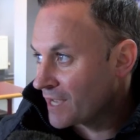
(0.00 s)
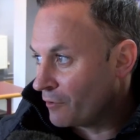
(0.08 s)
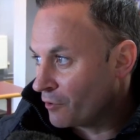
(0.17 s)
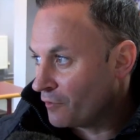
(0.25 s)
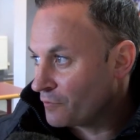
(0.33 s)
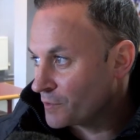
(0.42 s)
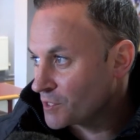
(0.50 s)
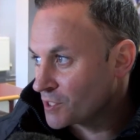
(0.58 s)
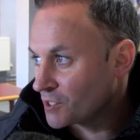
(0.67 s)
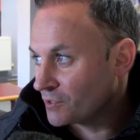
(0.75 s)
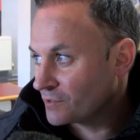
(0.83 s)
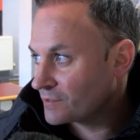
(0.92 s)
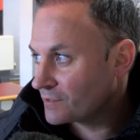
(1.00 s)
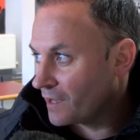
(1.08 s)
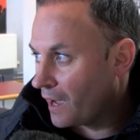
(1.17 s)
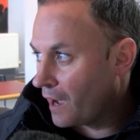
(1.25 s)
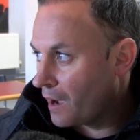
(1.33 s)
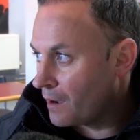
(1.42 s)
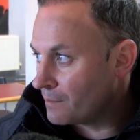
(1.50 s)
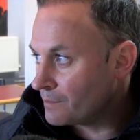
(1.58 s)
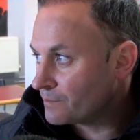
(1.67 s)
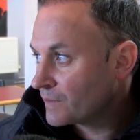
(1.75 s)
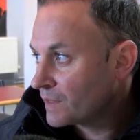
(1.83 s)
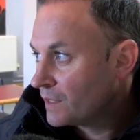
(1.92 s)
held off, which is good.
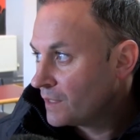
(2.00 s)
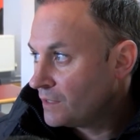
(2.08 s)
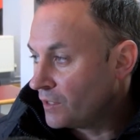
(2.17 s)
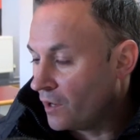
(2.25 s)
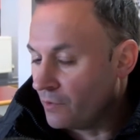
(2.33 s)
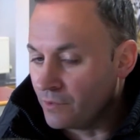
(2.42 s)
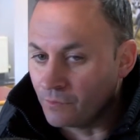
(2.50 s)
You know,